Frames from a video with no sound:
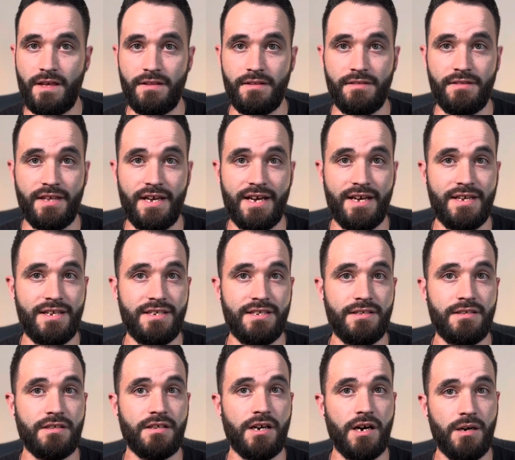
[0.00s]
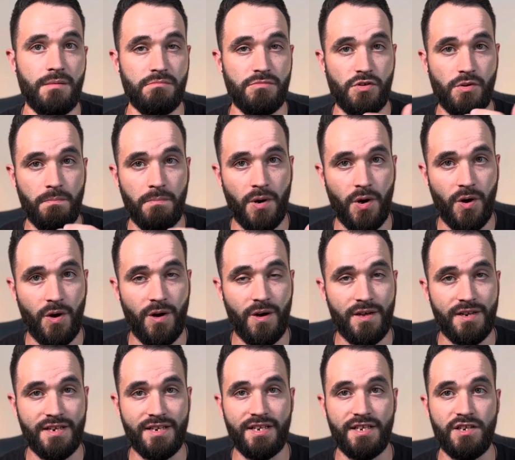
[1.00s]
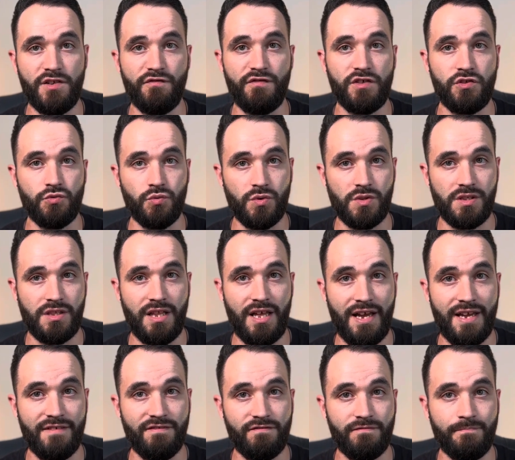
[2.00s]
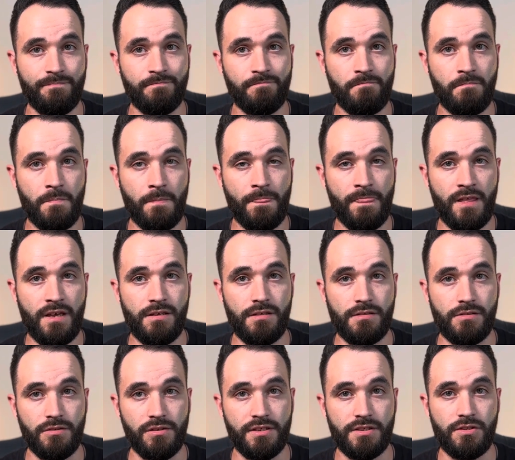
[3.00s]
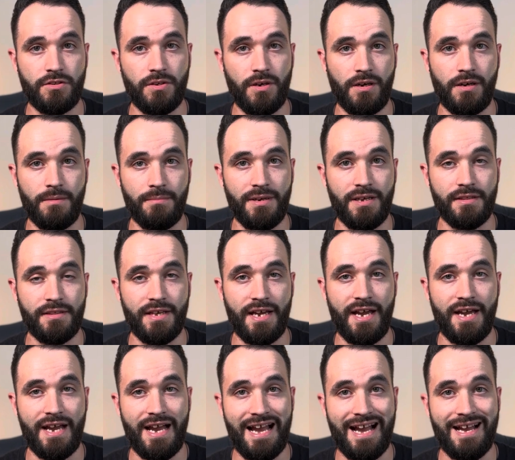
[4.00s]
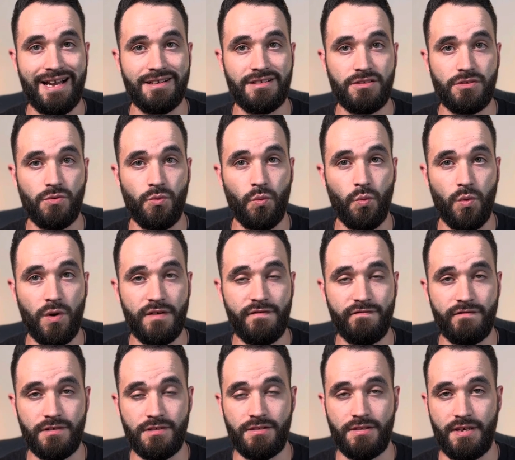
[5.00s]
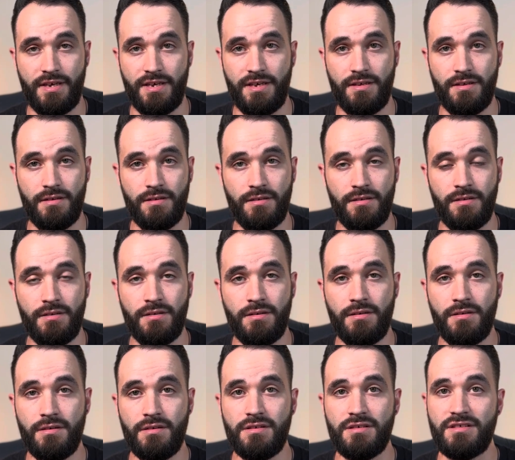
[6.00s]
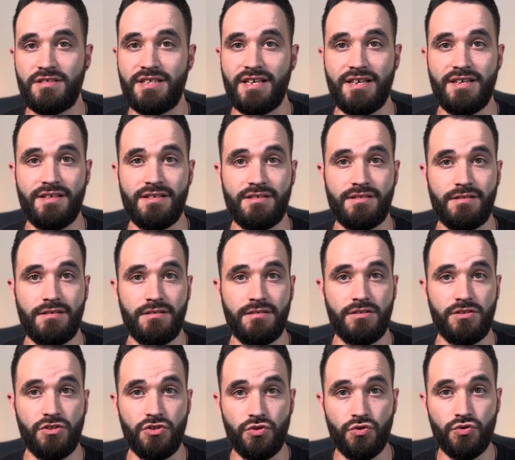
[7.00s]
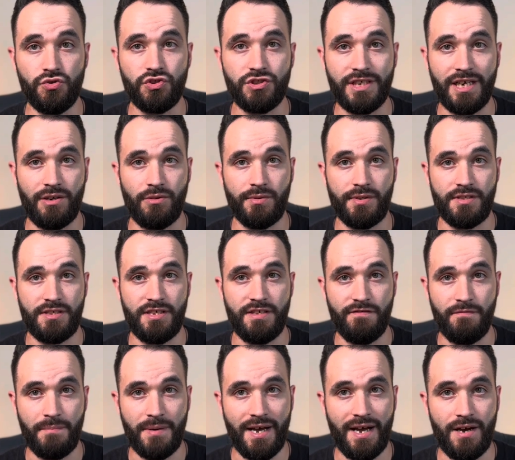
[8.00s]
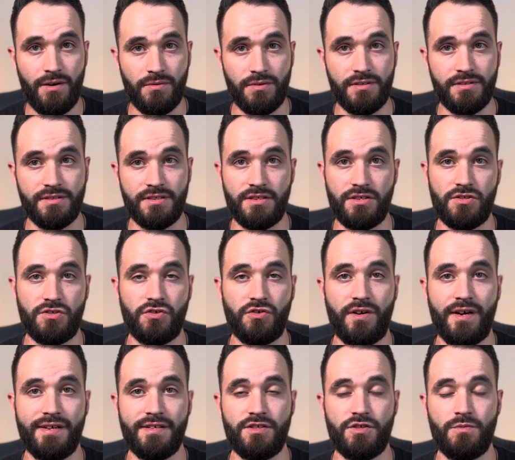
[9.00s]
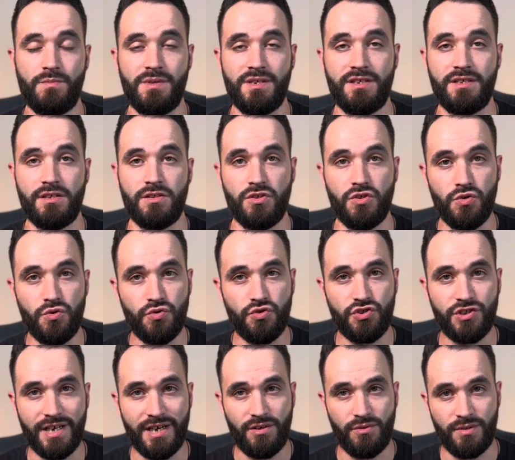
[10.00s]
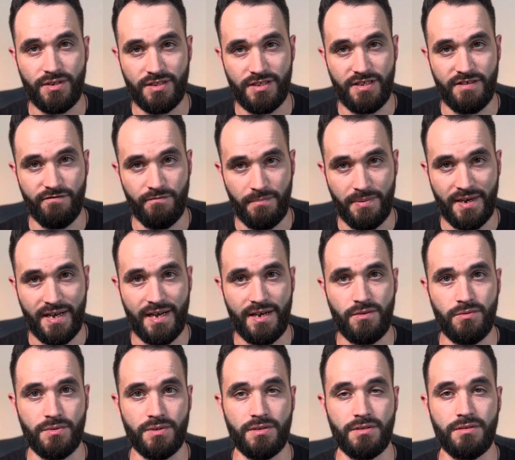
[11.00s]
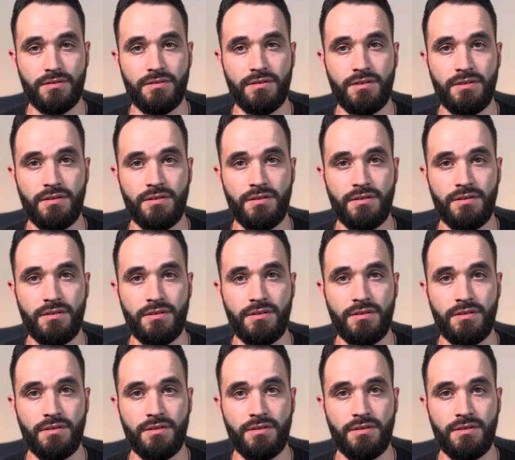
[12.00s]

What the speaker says: that comes upon an individual's life. So let's talk about that. Acts 1 verse 8 says, you shall receive power. This is Christ speaking. You shall receive power,